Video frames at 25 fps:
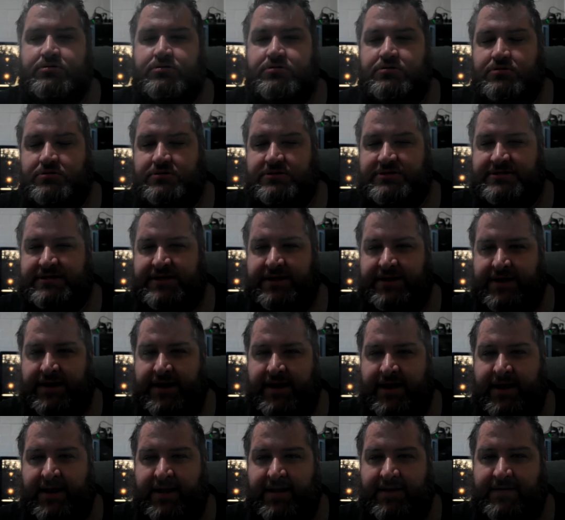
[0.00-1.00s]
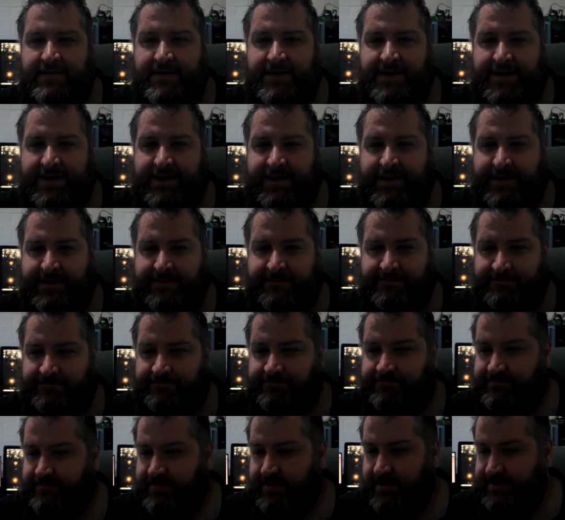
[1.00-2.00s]
So yeah,
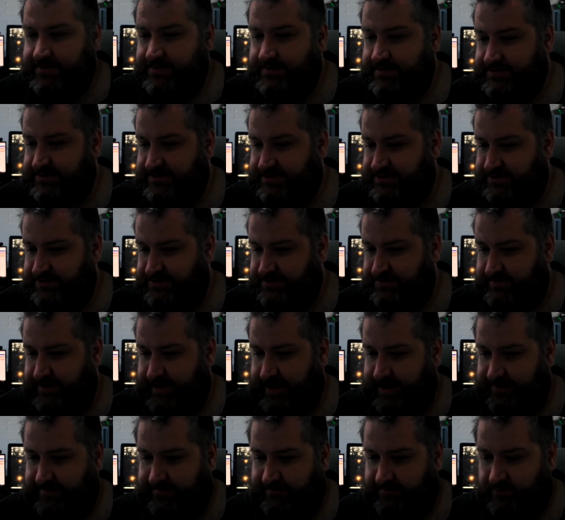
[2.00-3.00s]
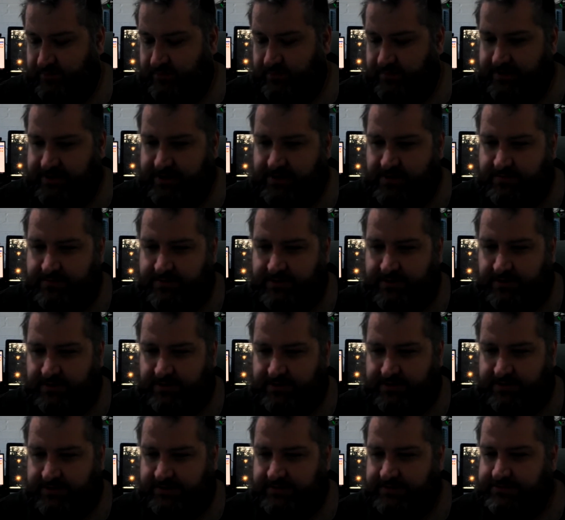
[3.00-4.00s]
not too bad overall. He could be
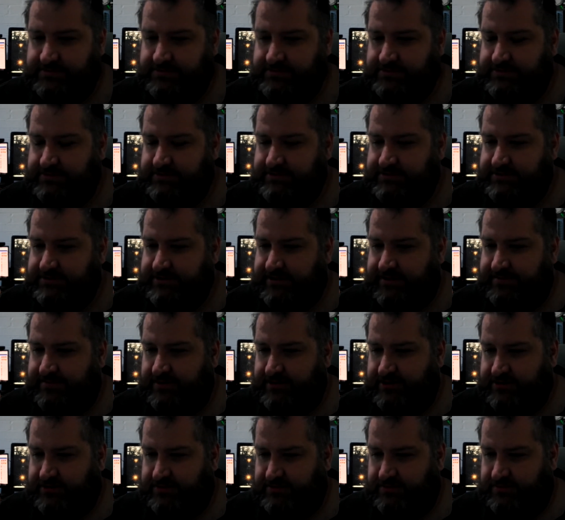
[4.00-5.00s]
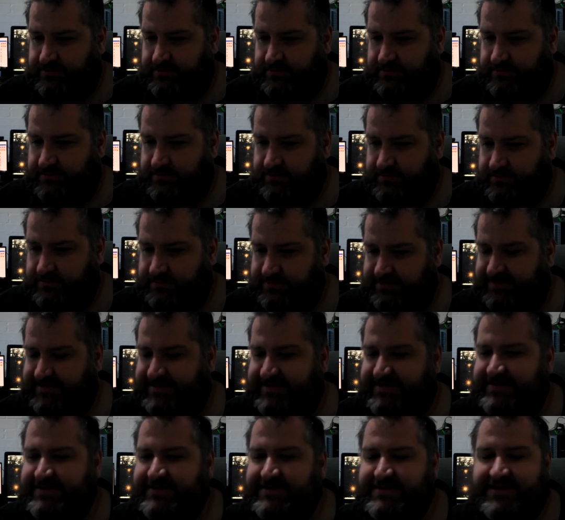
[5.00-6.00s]
older. I'm not sure.
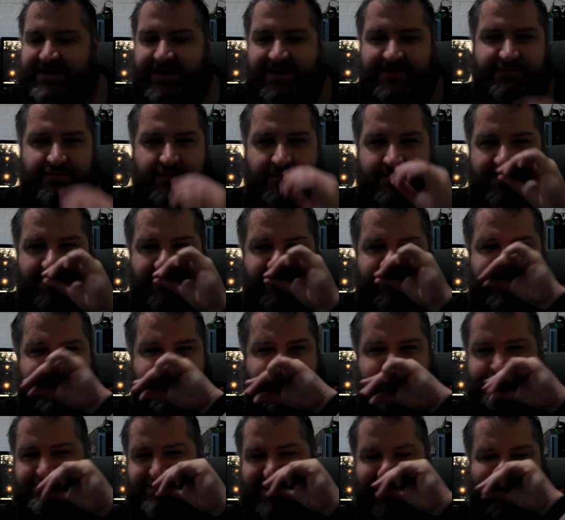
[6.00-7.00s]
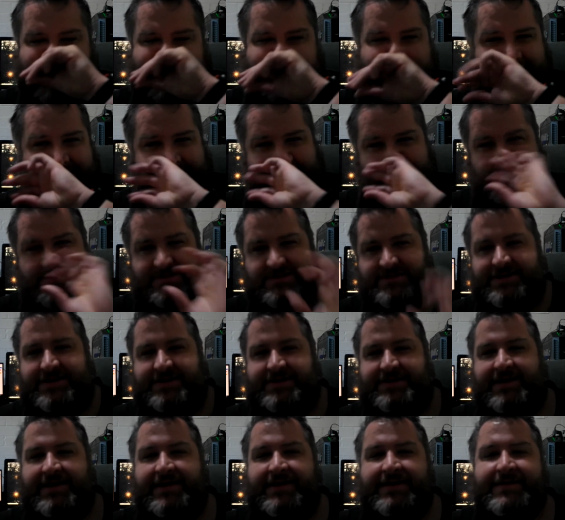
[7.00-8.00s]
I'd probably have to backdate that and check
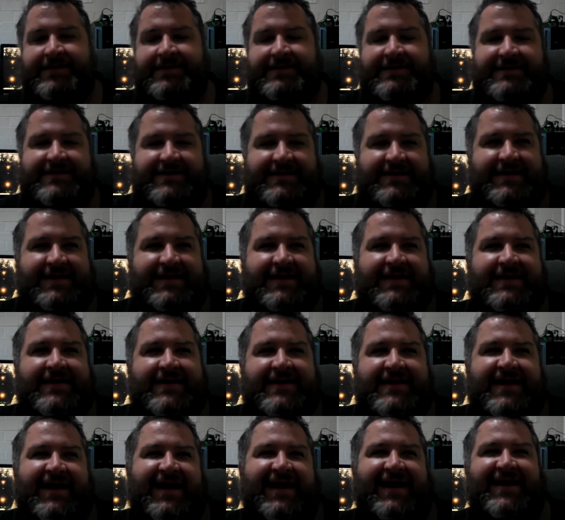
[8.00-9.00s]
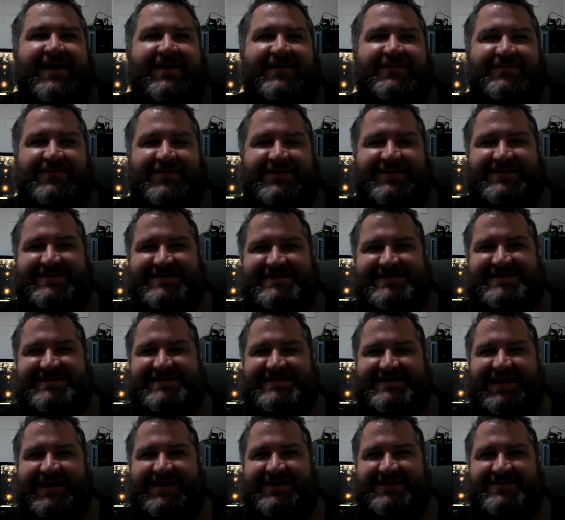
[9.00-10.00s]
that. I'm not
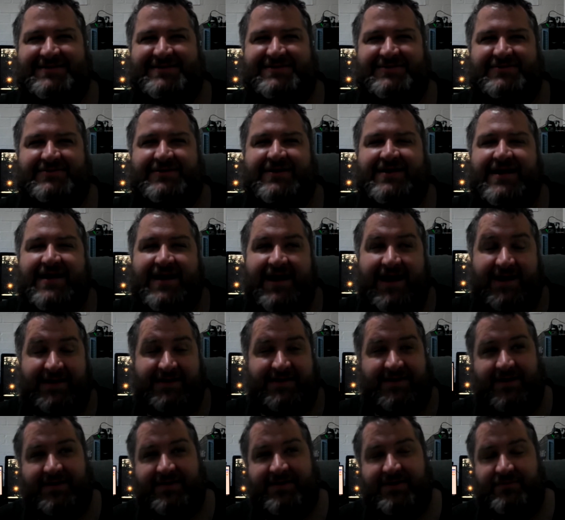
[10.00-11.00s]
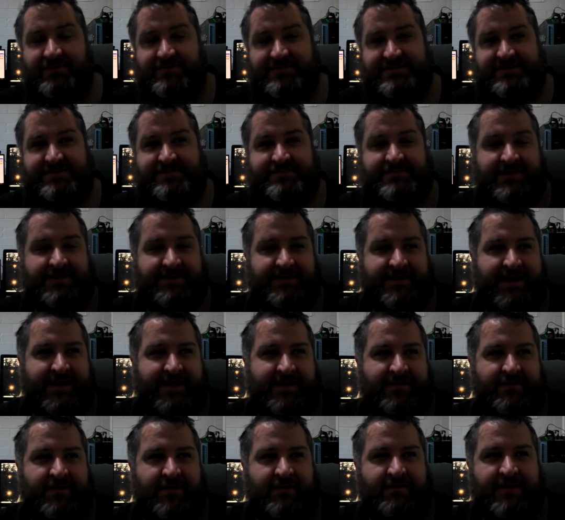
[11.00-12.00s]
exactly sure. I knew it was his birthday
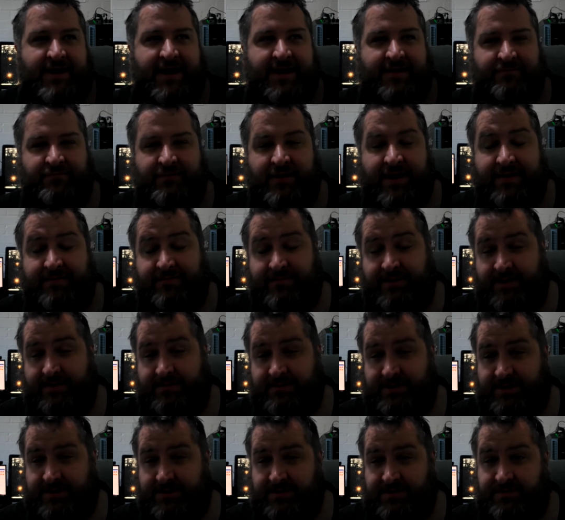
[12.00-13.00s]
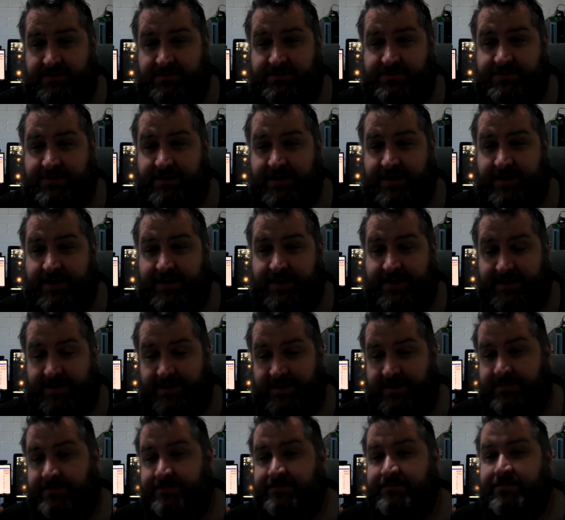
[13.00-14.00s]
anyway. We had a barbecue at
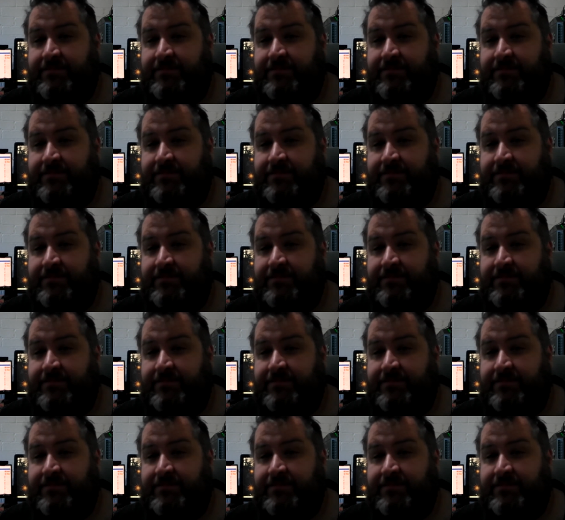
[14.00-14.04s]
home.